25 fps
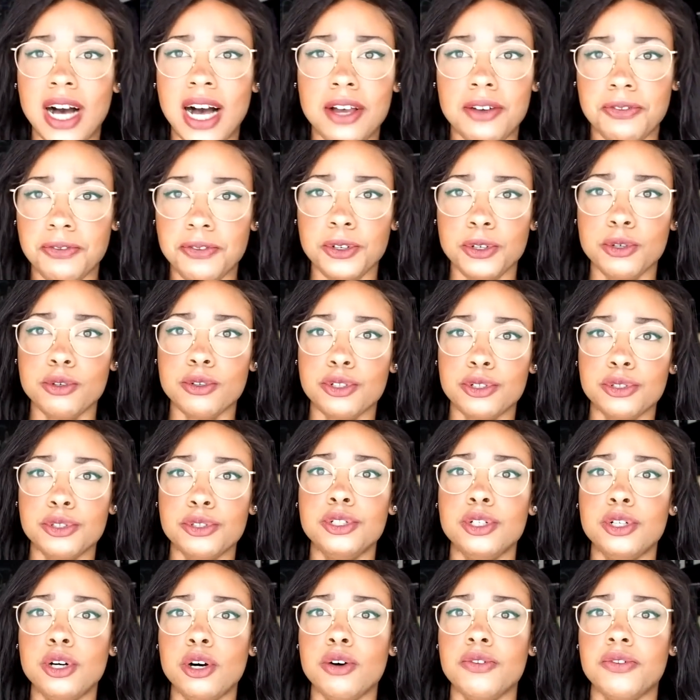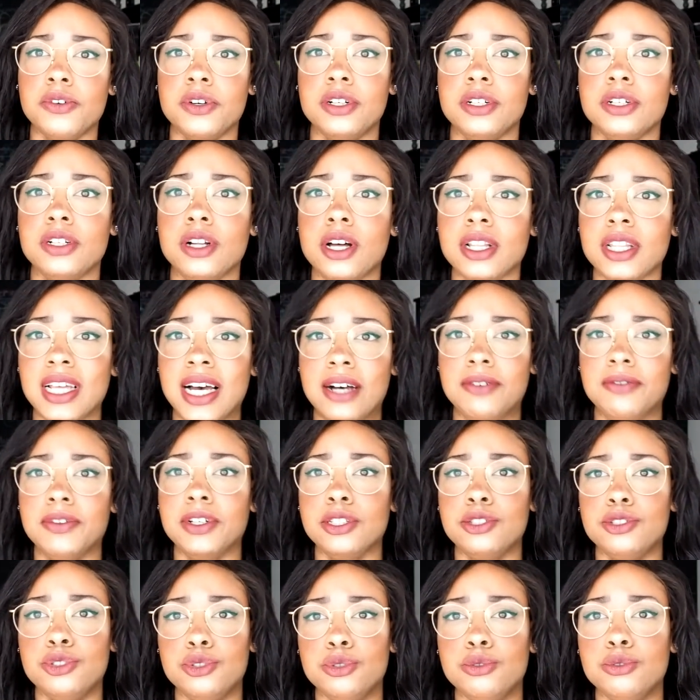I feel good over not
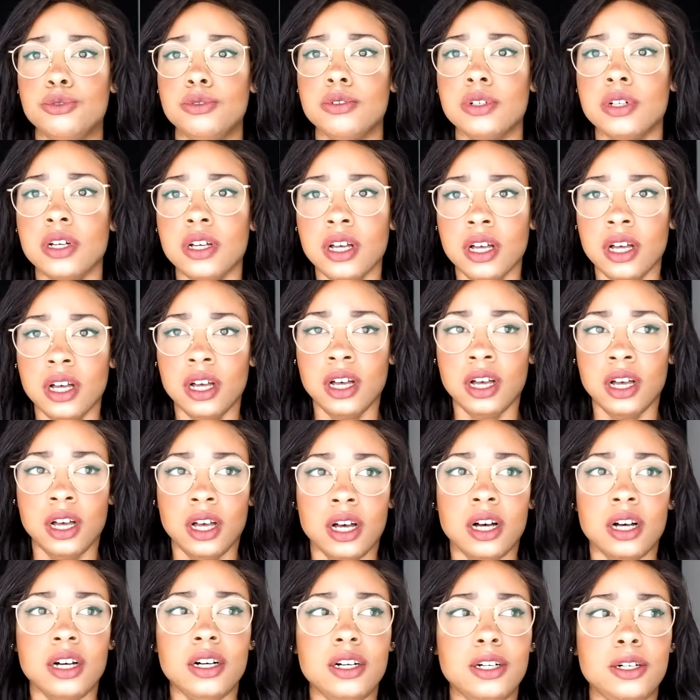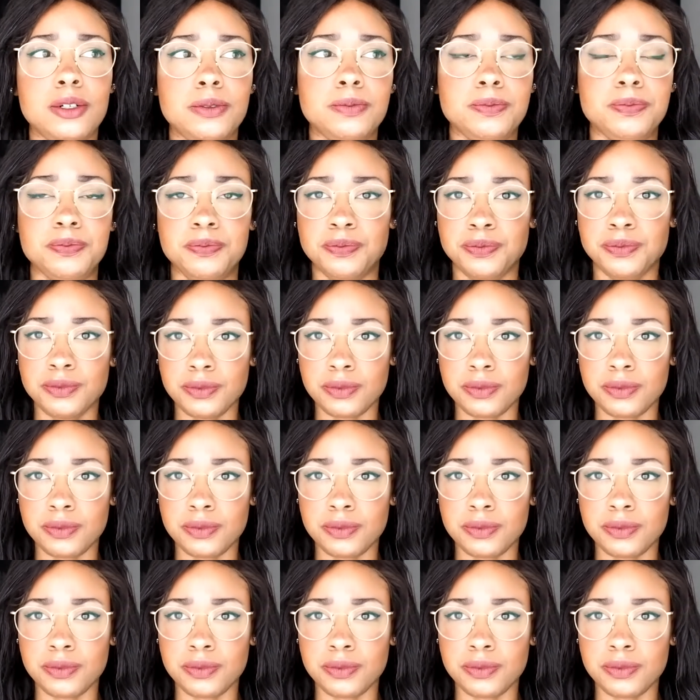having to um,